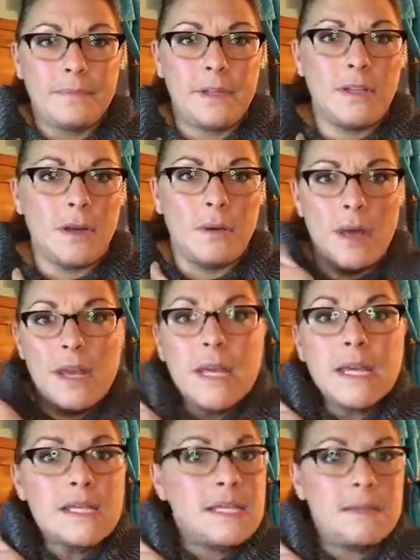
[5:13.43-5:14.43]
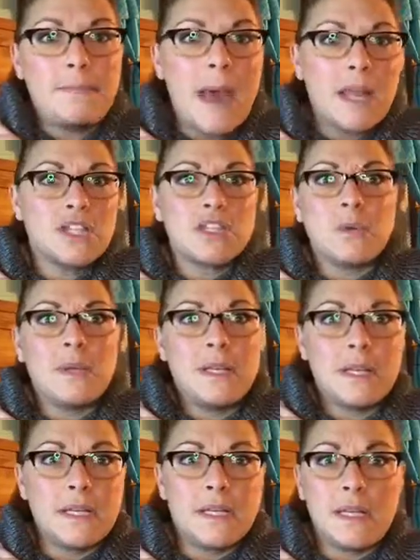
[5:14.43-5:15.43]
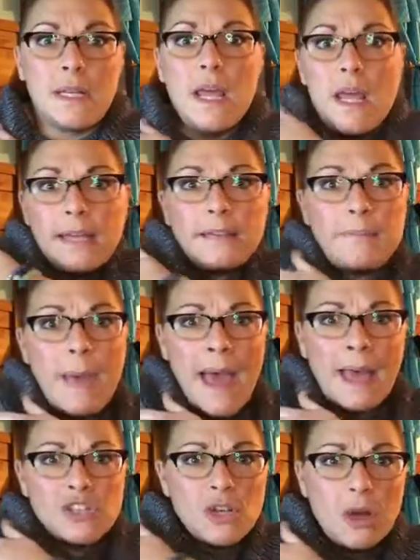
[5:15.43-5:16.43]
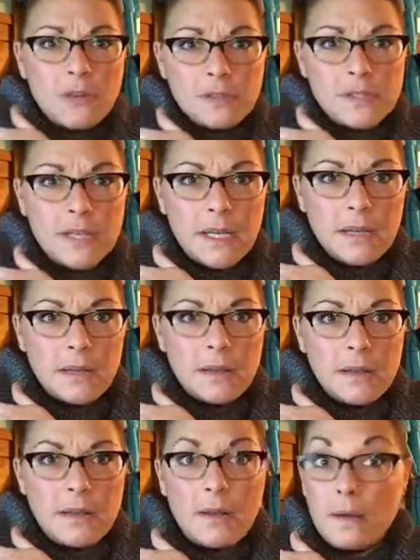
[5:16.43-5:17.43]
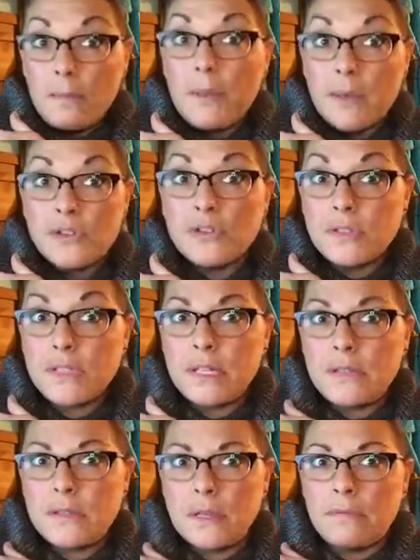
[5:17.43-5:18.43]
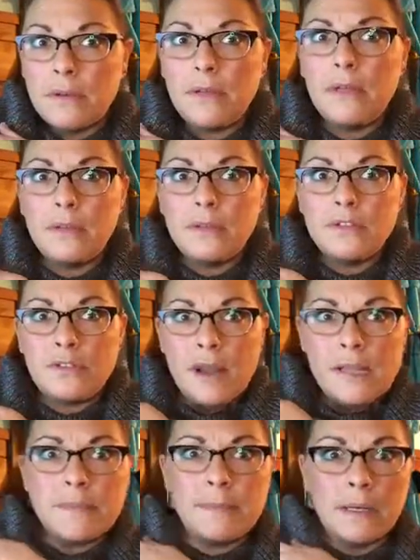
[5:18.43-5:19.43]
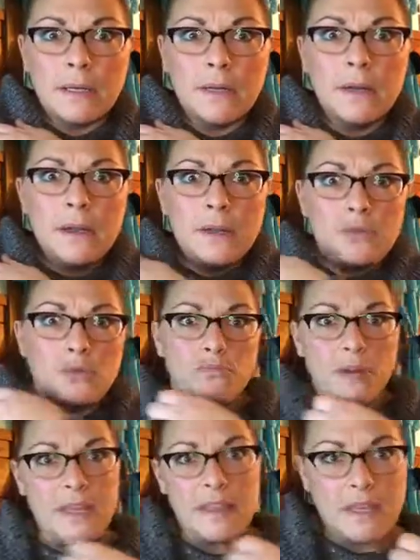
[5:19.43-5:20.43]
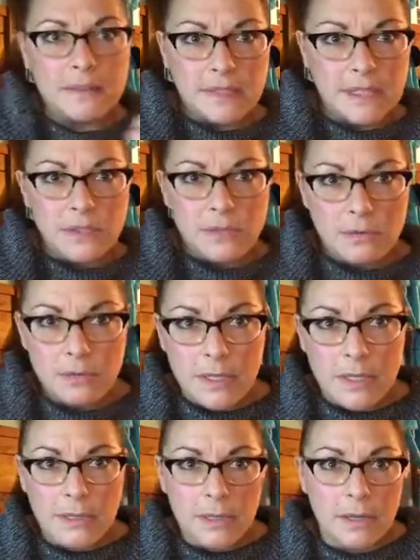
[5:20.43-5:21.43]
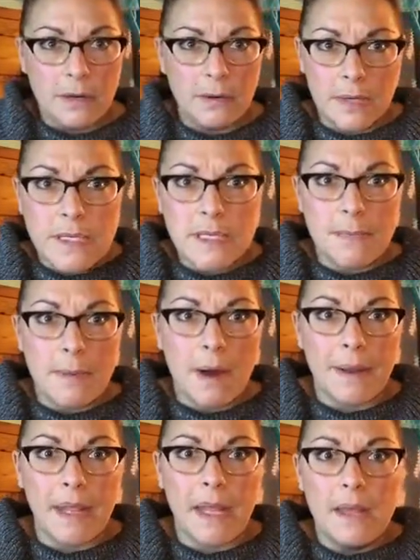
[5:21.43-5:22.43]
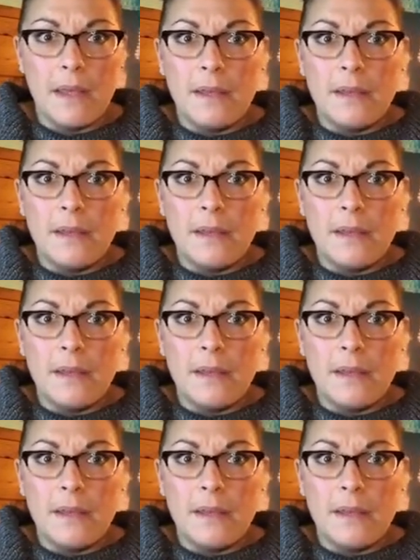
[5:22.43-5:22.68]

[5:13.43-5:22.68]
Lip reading: nicotine patch to quit nicotine. It's a patch on your skin because your skin's a really good transmitter to bring things into the body.